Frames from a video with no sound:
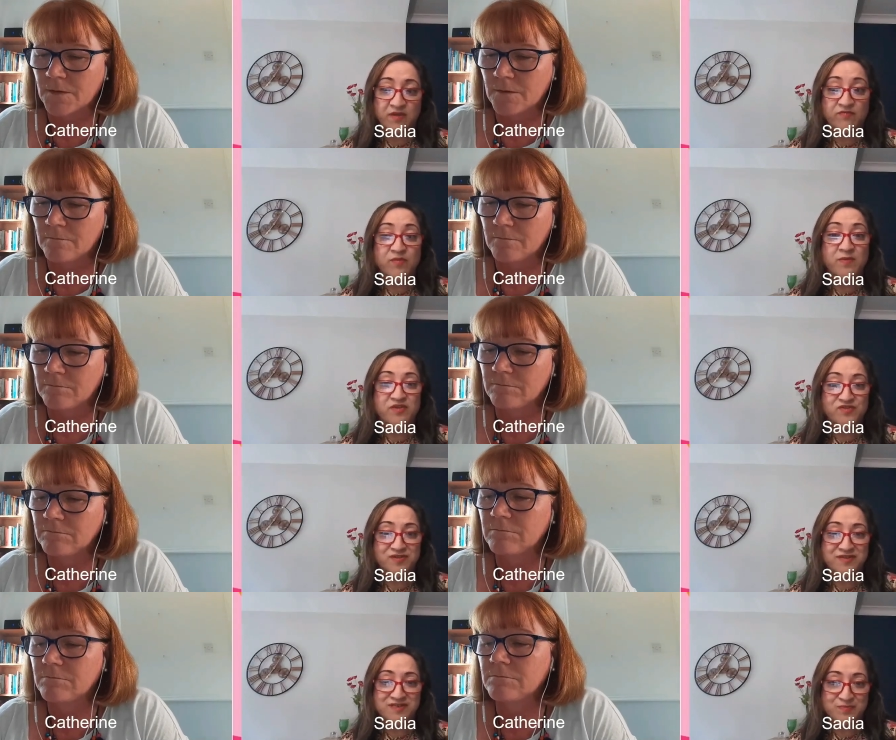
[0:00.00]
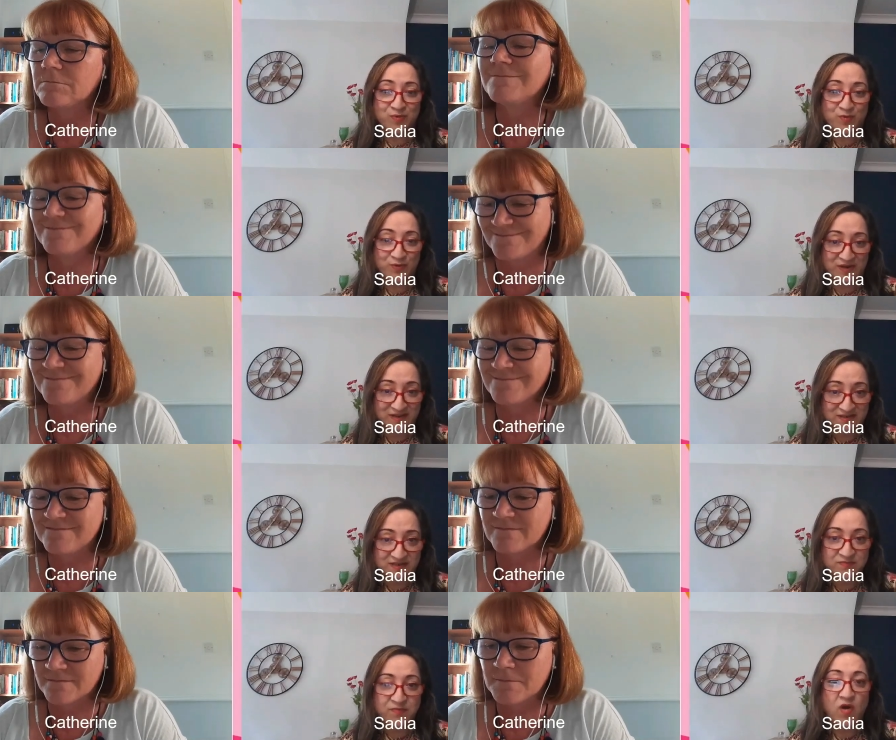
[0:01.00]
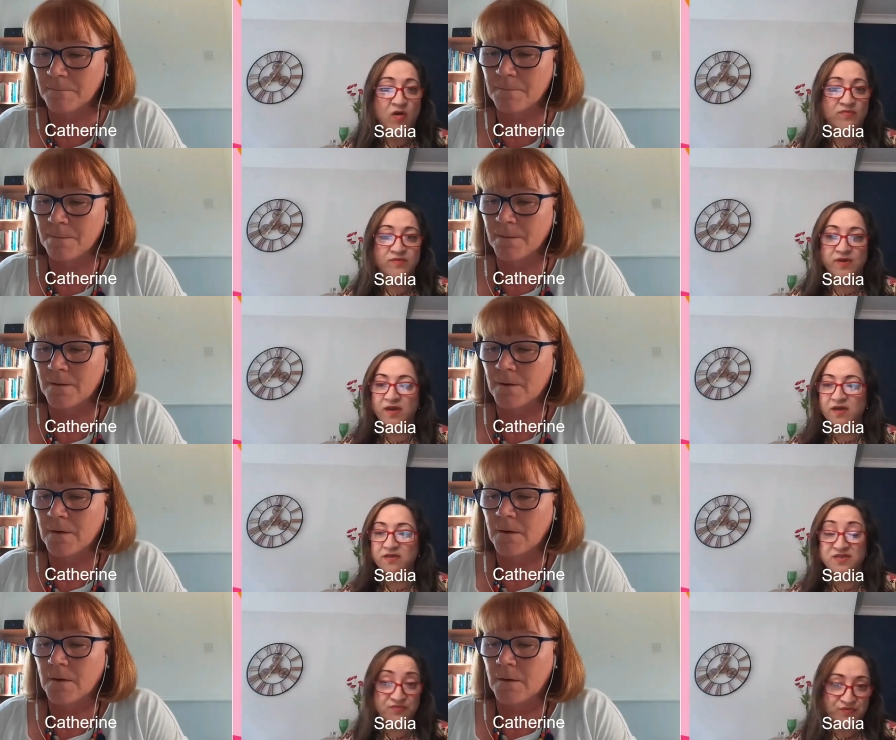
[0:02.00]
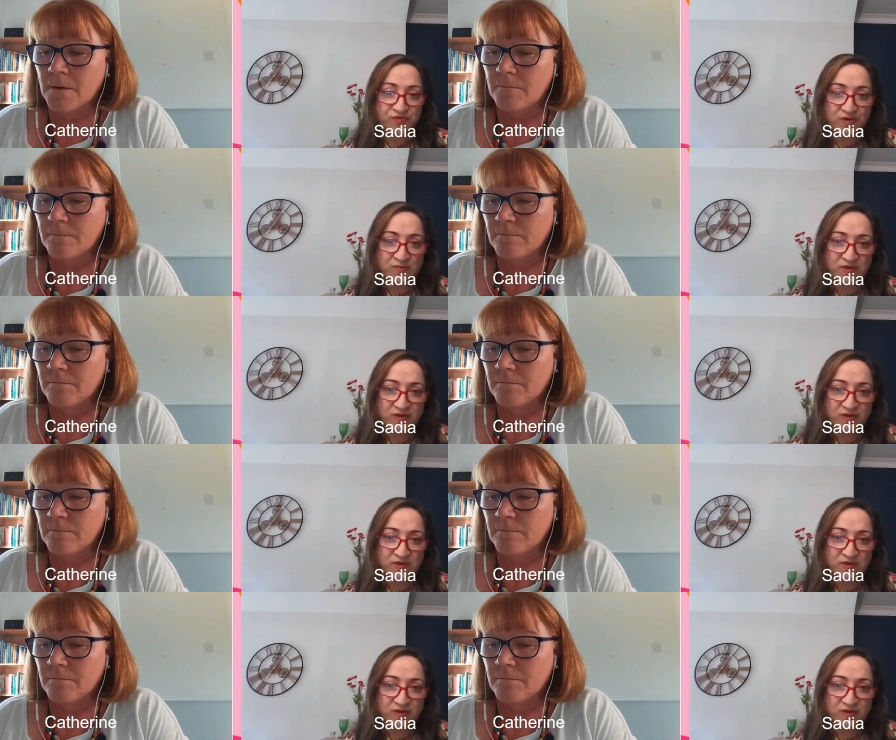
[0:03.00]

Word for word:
Speaker 1: the information and support needs of uh, different